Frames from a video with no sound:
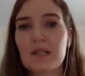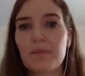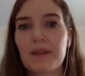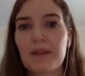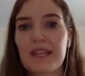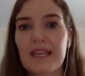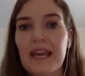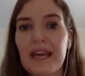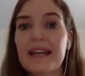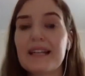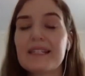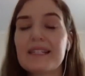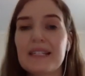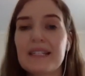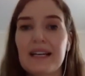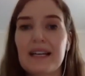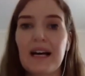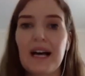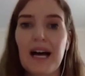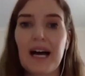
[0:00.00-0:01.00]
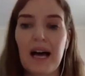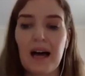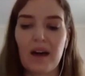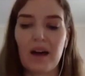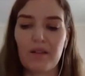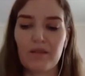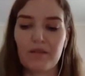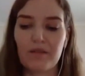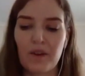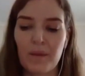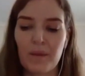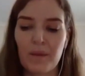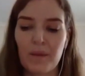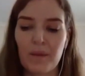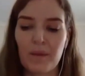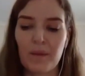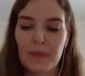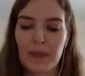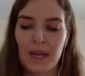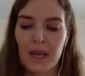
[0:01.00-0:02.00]
But the idea of
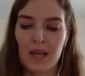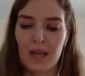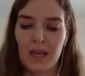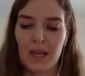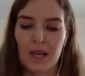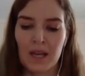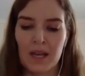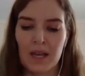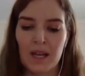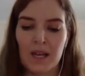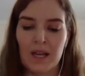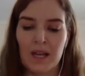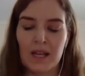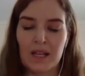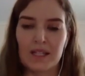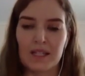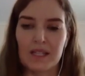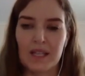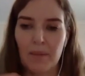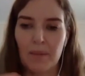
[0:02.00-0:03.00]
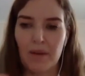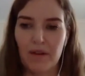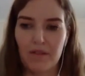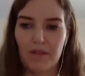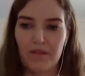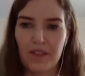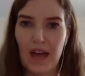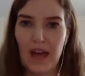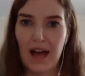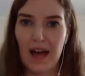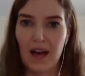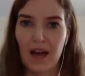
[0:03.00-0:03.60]
some of the